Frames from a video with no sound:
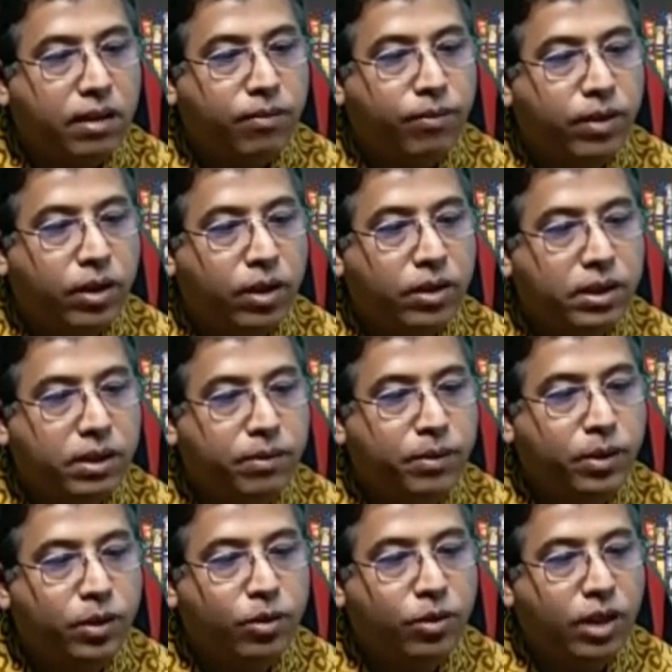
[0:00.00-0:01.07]
because if you
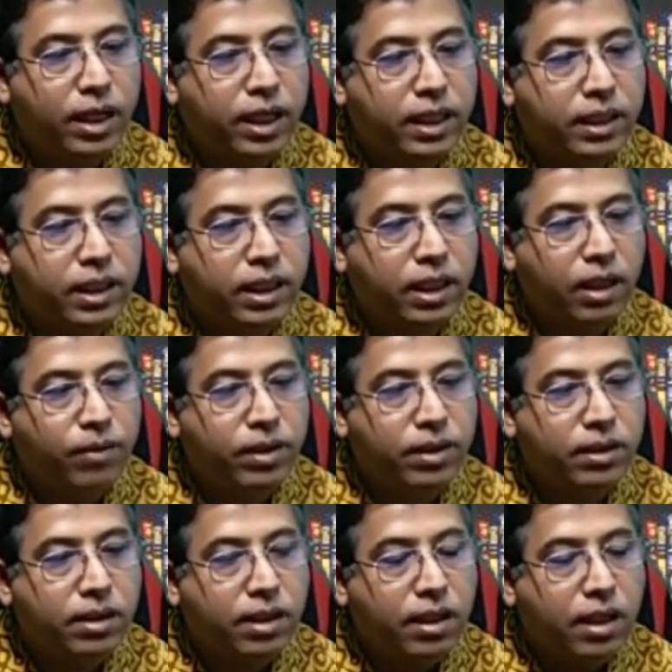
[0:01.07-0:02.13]
do the gastric lavage
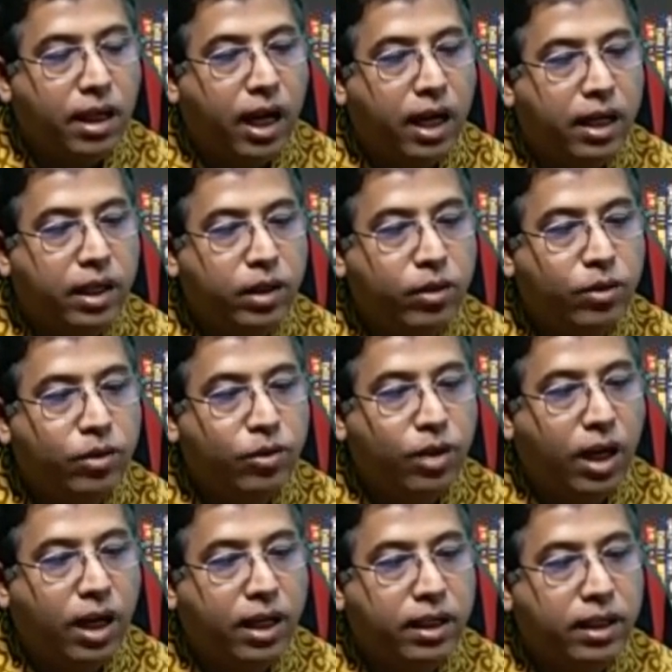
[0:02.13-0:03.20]
and you do
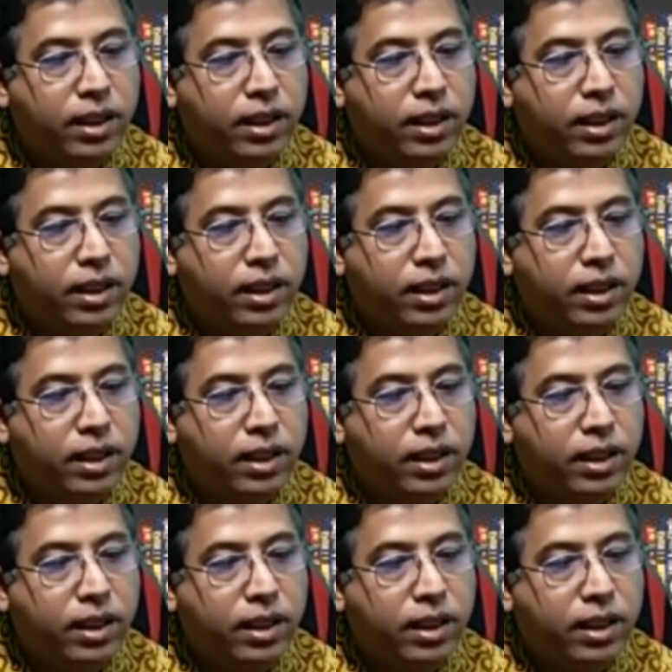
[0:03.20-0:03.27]
the